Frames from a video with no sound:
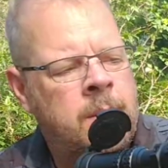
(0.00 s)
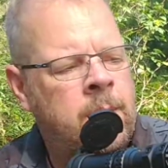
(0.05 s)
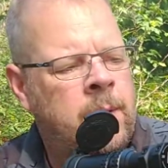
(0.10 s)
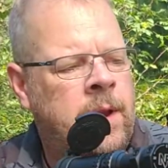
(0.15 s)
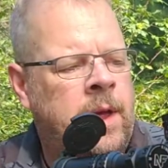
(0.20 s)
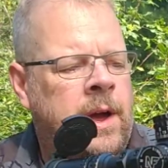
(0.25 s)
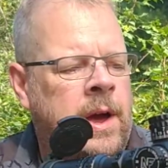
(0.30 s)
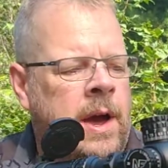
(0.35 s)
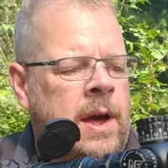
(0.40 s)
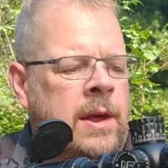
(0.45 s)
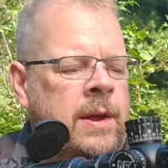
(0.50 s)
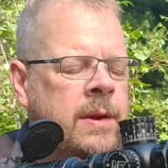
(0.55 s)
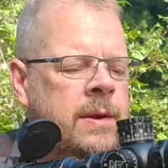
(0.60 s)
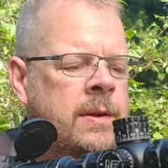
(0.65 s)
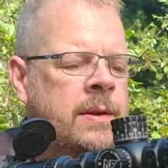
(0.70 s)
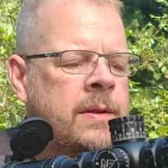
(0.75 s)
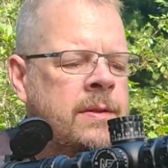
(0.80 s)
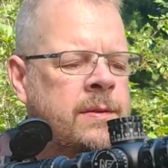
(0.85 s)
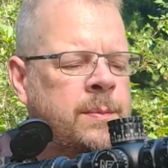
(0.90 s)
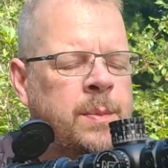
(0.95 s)
When I got it,
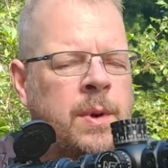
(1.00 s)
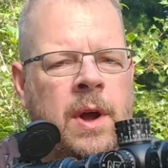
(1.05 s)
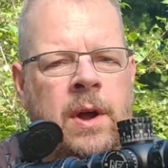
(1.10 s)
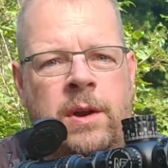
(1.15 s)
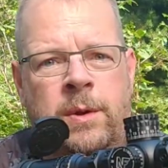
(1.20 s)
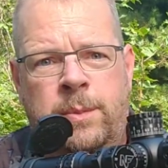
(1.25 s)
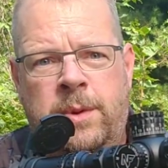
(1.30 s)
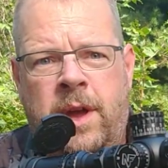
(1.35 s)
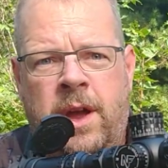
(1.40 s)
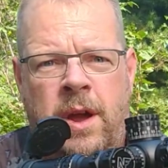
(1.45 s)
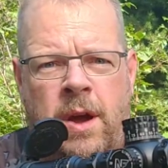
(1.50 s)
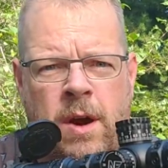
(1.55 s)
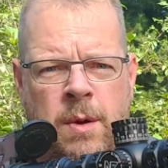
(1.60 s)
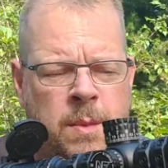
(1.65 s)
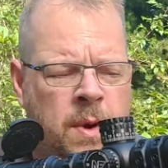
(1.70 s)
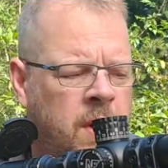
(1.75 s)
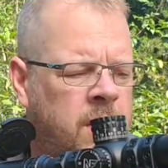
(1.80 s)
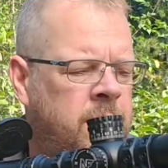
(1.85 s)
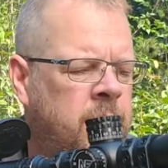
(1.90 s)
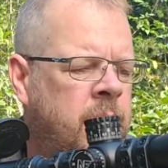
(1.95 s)
it's a Browning BAR
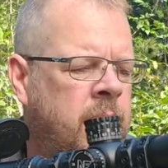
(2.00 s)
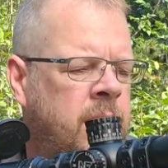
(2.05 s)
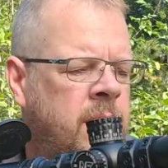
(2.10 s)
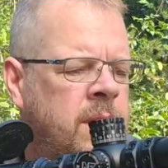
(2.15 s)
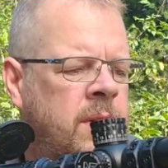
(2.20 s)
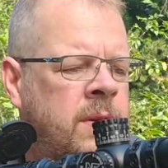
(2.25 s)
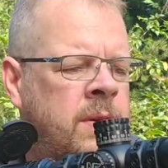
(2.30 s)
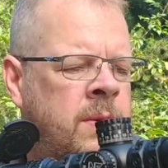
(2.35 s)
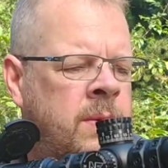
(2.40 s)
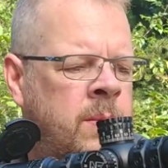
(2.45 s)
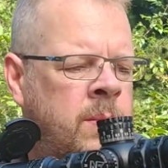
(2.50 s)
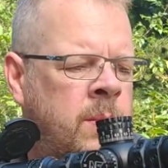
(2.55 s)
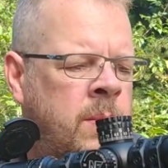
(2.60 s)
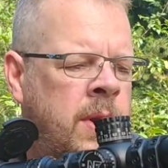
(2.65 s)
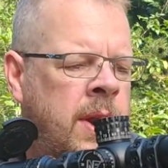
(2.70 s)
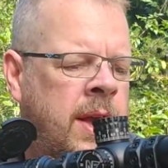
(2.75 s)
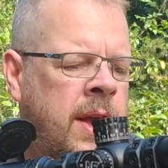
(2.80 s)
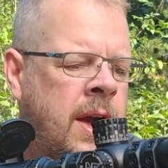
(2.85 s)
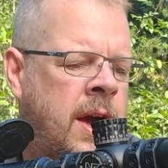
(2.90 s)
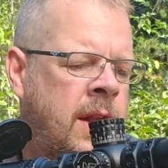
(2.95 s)
Mark III.
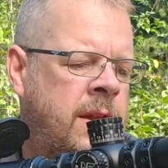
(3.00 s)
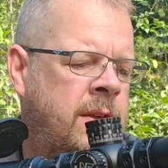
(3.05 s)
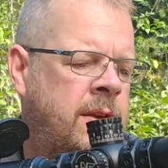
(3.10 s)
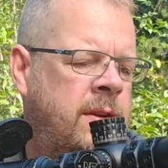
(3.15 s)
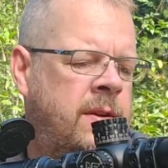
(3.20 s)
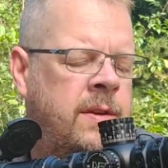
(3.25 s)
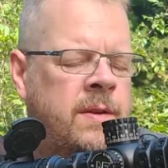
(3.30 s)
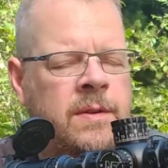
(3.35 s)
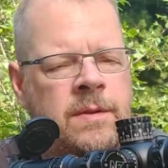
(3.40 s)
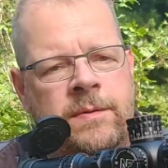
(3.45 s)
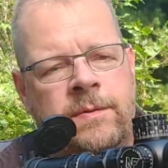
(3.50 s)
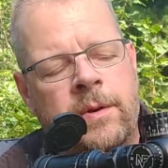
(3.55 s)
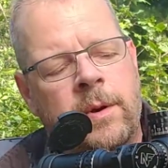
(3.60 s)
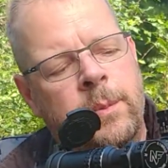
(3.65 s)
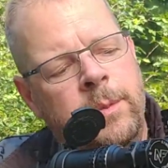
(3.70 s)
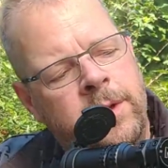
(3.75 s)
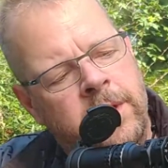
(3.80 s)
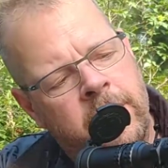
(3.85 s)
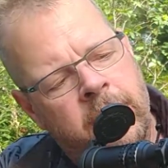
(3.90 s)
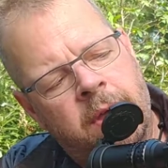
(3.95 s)
When I got it
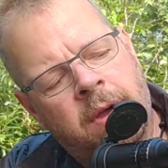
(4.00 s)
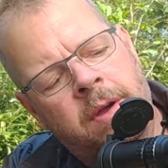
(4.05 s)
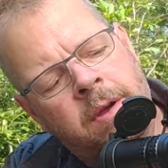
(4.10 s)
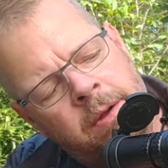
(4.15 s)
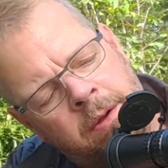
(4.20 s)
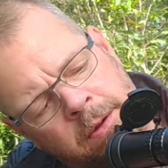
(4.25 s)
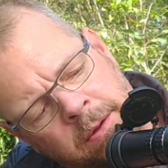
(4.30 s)
from the, uh,